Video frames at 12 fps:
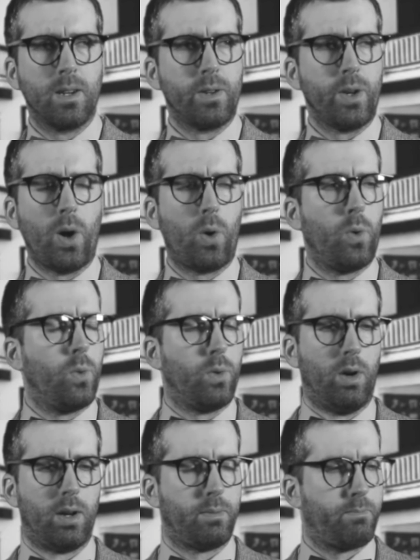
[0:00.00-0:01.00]

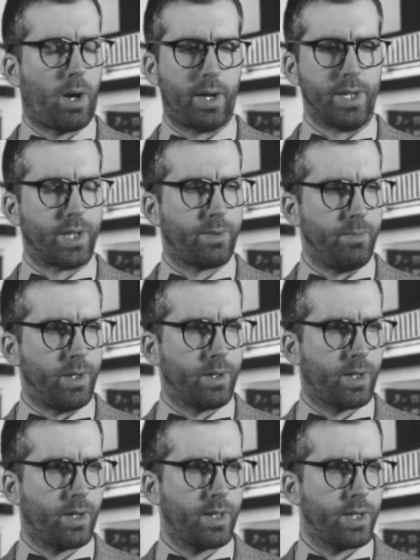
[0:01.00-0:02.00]
No
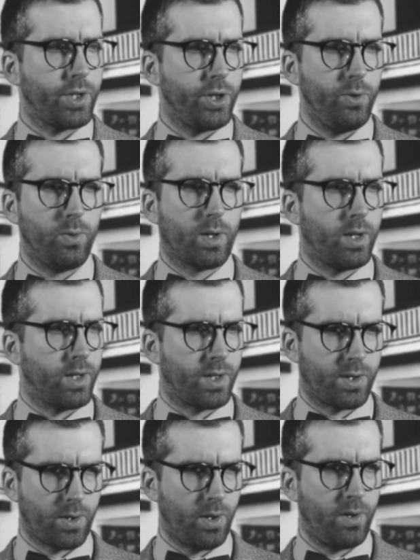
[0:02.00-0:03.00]
punishment that you could
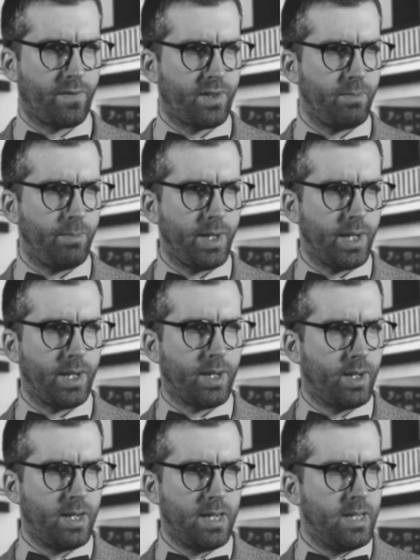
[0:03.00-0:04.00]
serve to me
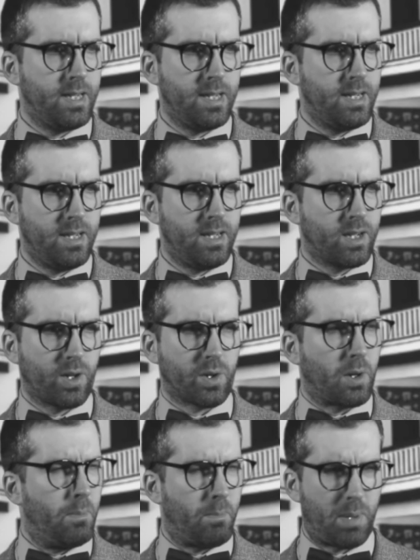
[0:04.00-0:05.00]
could
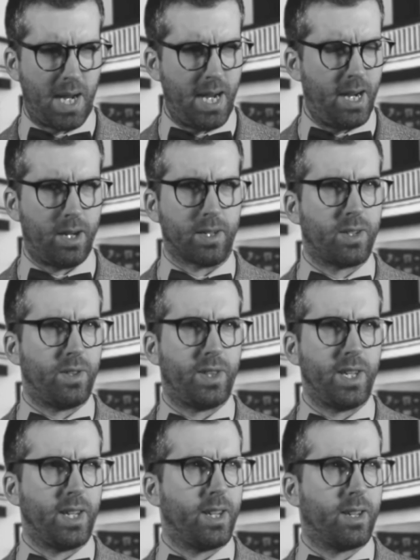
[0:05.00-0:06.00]
compare to
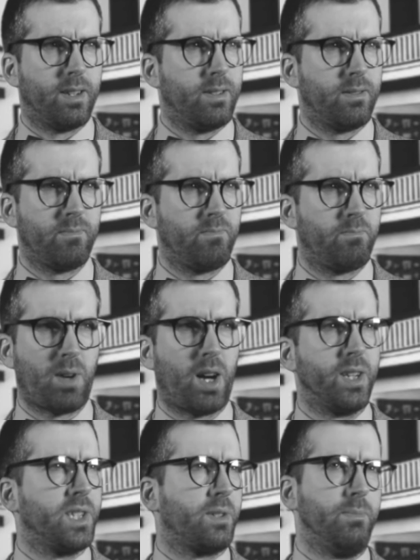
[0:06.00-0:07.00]
the
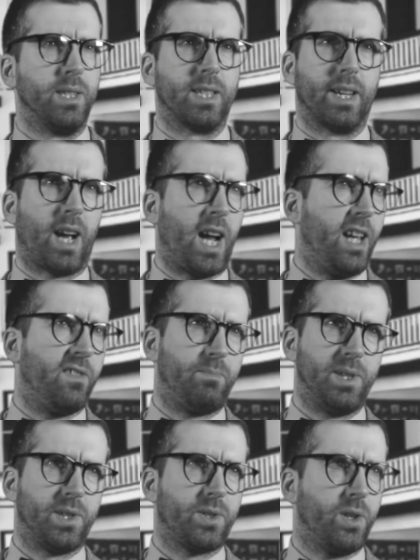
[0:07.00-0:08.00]
punishment that I have
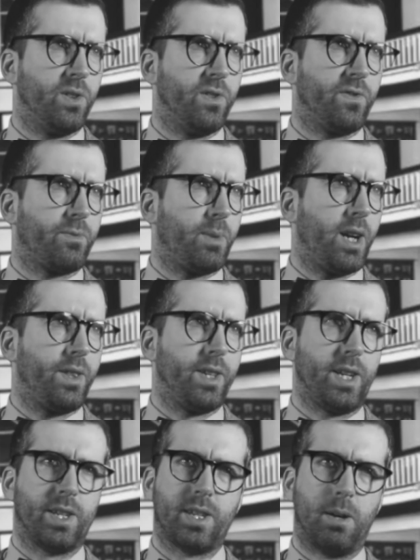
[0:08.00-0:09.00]
been served by
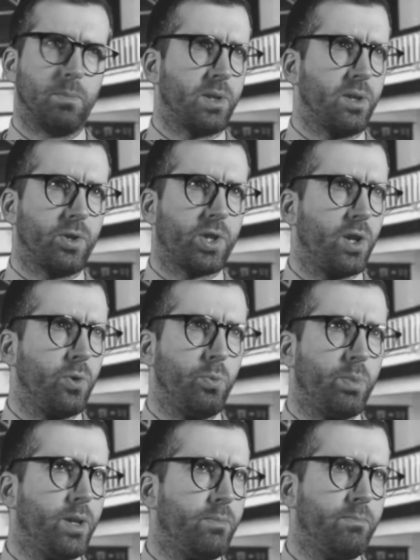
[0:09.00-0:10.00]
the dumpster
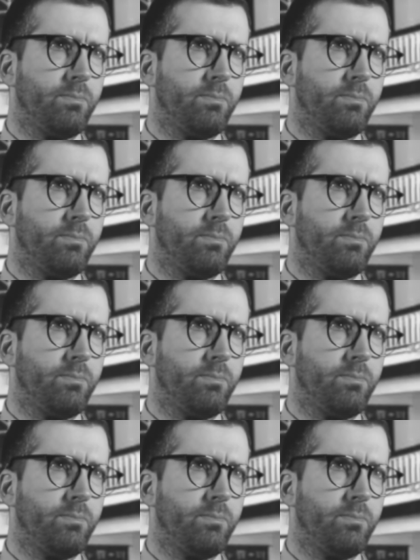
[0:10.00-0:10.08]
chalupa.